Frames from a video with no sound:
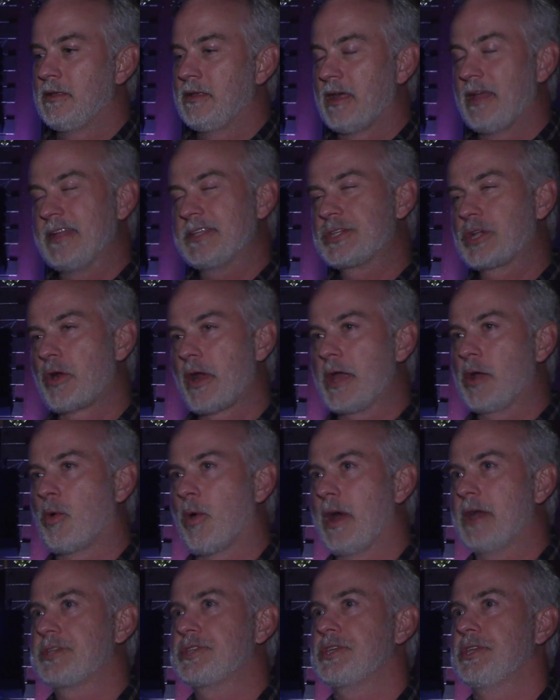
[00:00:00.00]
Yeah, that's a great
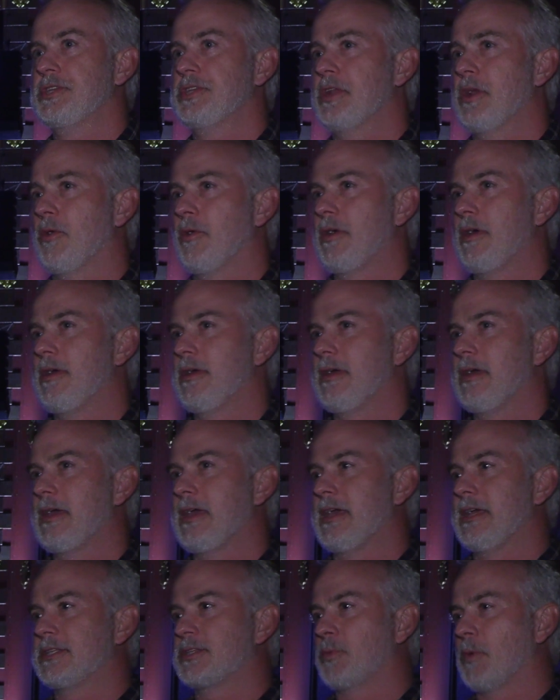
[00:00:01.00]
question. You know,
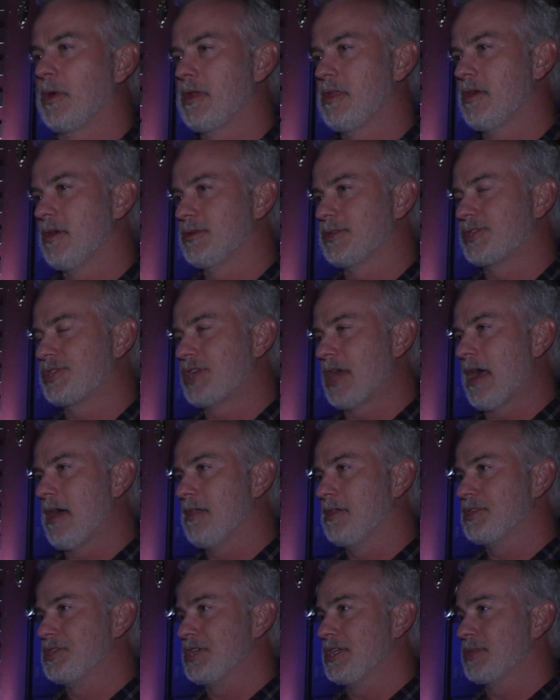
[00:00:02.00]
it's one of those
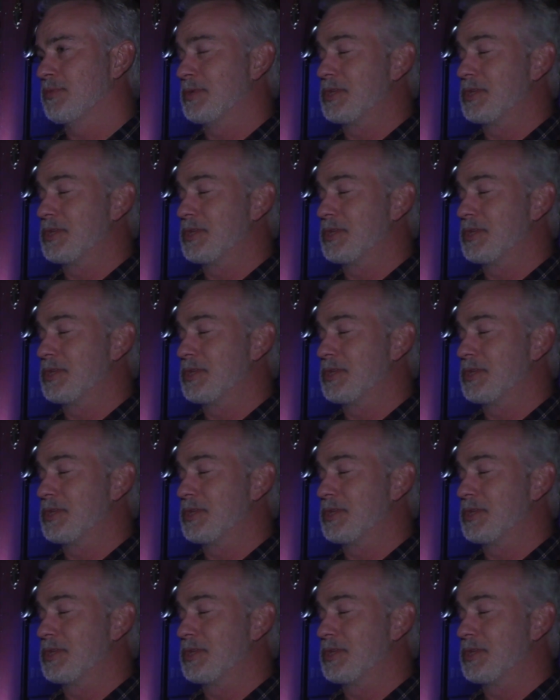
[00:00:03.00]
challenges.